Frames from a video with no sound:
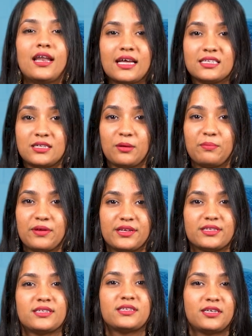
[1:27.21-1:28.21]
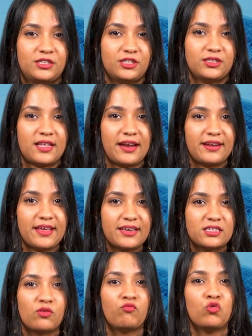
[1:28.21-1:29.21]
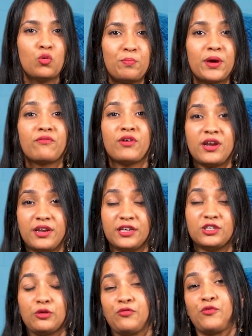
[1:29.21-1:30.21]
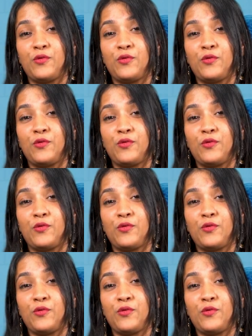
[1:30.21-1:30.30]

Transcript: Last up is a section that takes a whooping weightage of